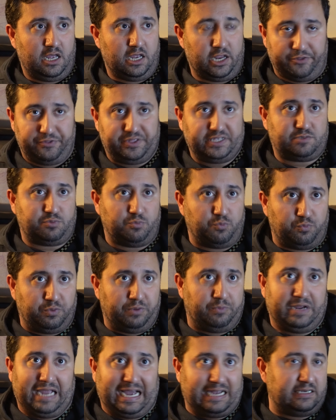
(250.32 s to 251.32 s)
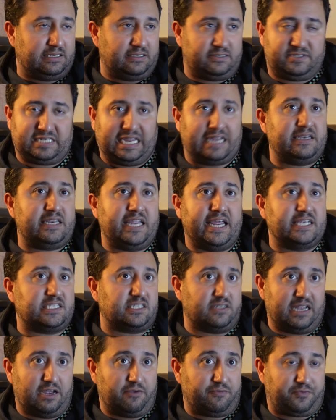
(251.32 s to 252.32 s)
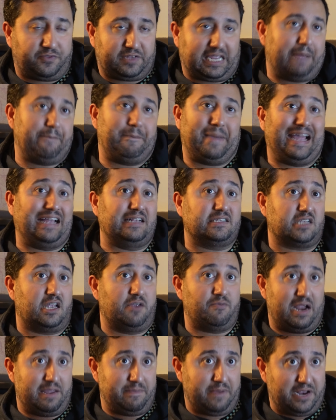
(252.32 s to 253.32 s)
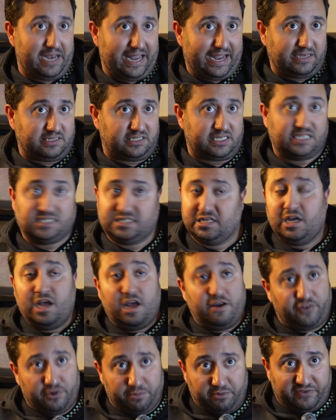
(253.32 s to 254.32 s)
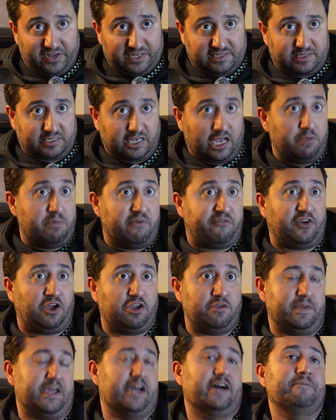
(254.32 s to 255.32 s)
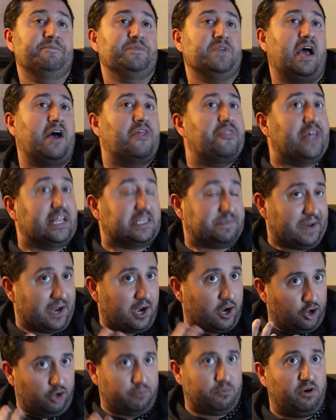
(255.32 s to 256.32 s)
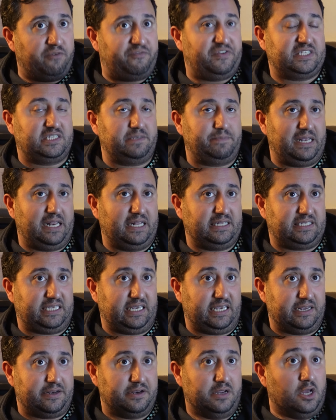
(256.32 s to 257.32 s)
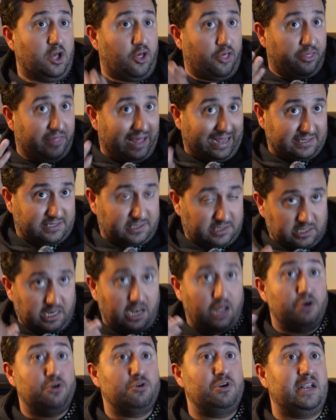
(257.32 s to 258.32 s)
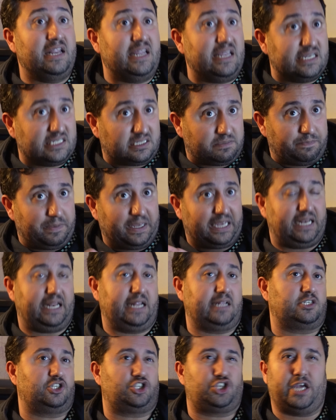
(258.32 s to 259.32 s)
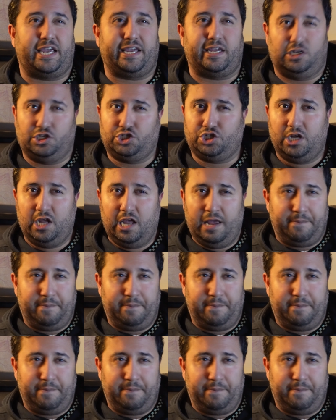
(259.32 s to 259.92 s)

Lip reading: You know, we had 10 years of campaigns like Rainbow Laces, Football versus Homophobia. There's been a lot more visibility, and that slowly is beginning to change.